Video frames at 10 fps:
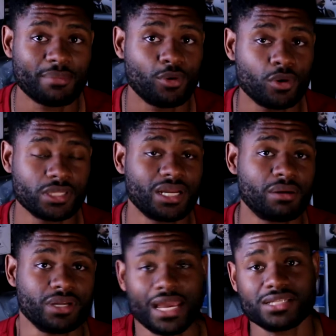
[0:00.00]
more than I
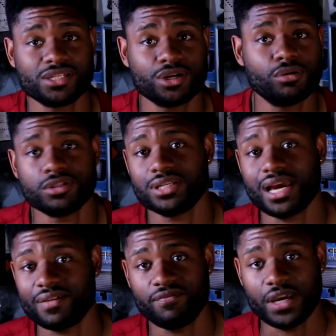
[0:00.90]
would actually go into,
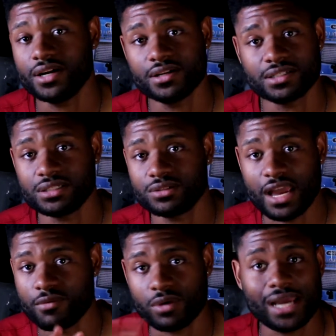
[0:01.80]
like, fairs and,
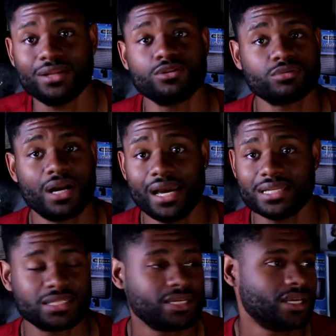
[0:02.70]
like, ride those
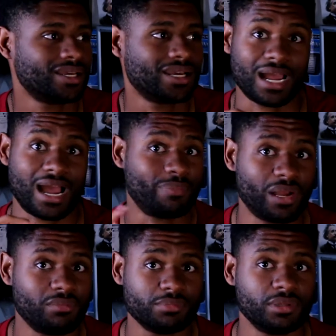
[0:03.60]
rides. I
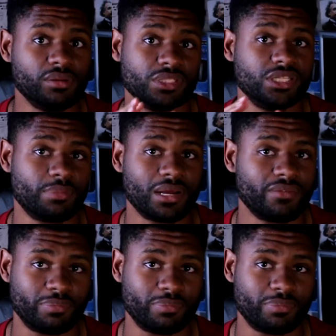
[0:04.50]
probably would jump out of a